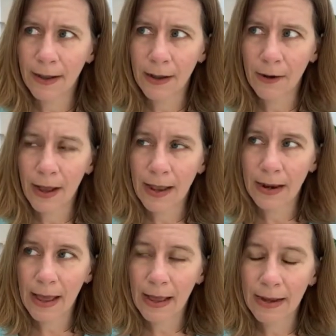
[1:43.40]

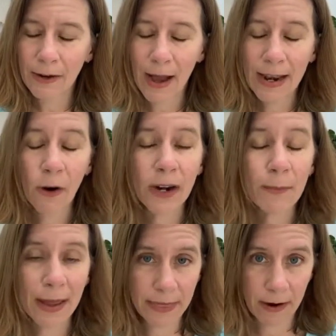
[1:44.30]
I'd
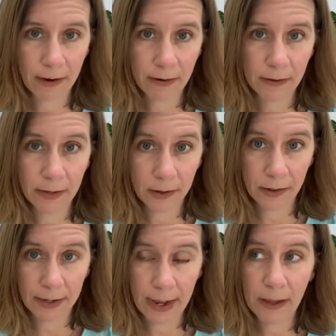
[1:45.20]
already been there.
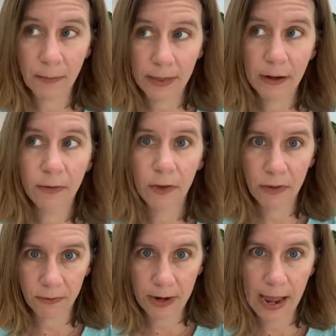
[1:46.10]
Literally, I had been there
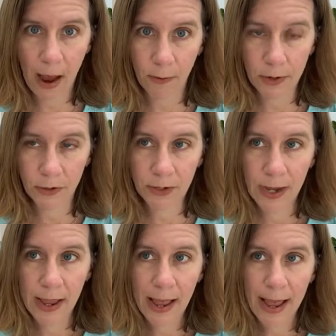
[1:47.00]
for 3 hours
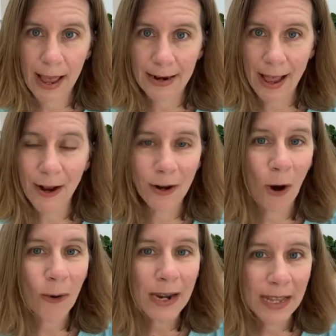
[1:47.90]
and I had
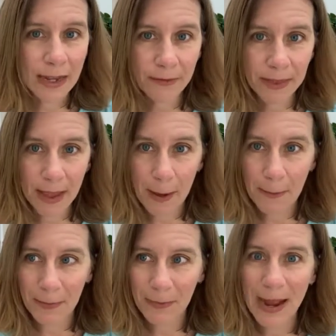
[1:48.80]
already given
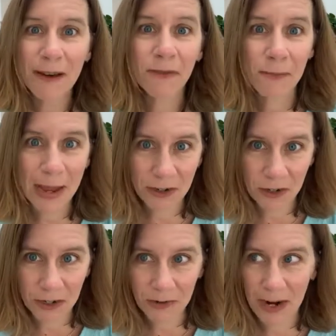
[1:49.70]
them my
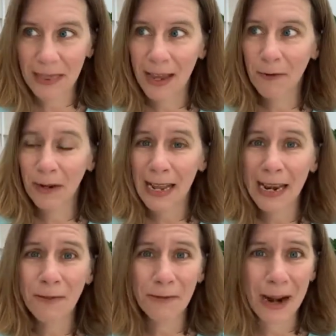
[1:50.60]
information, right? They were
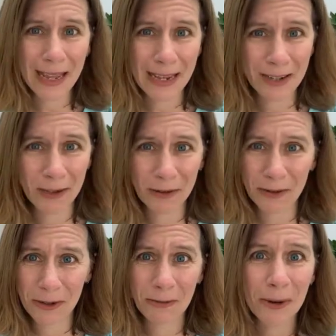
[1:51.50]
getting ready
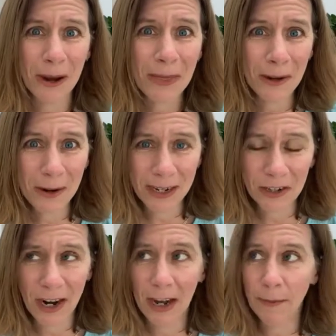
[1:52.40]
to run the
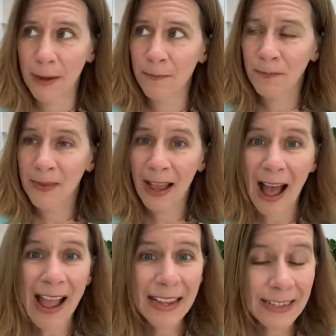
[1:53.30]
credit check on me.
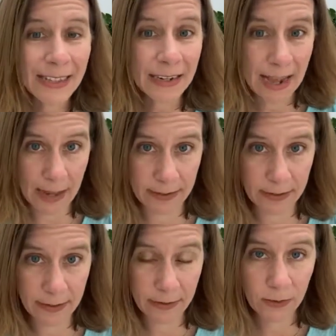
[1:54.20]
I had said
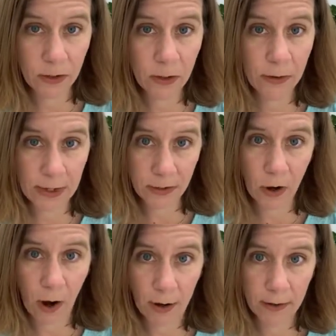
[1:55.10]
yes to this
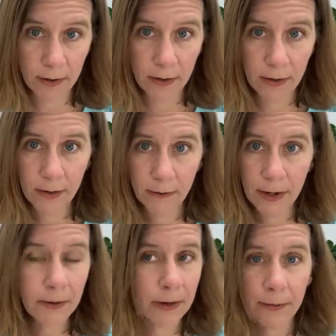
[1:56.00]
car.
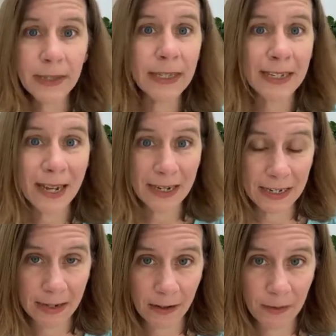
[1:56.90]
It was a done
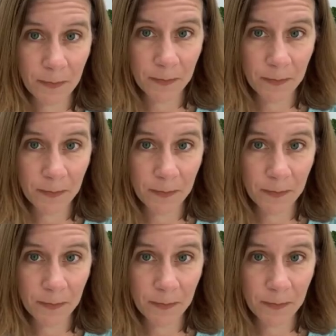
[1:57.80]
deal.